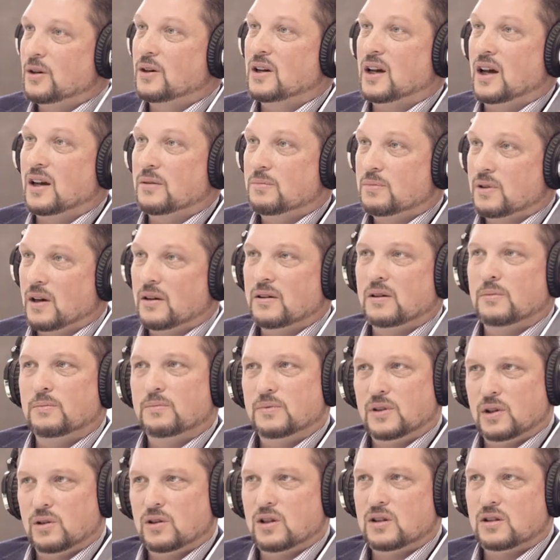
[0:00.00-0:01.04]
Okay, probably
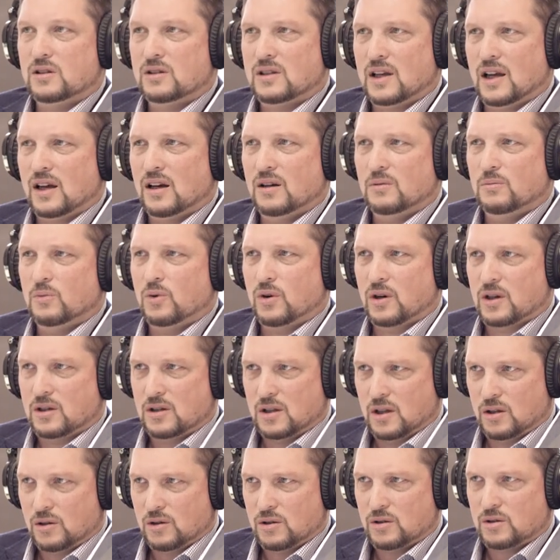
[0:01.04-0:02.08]
Puget Sound Mortgage
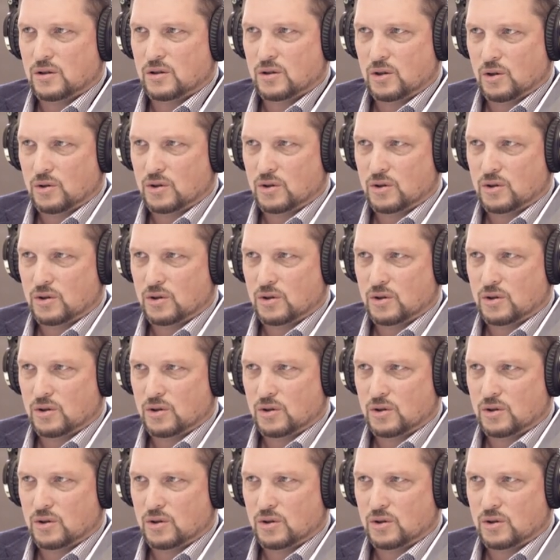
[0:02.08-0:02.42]
Lenders maybe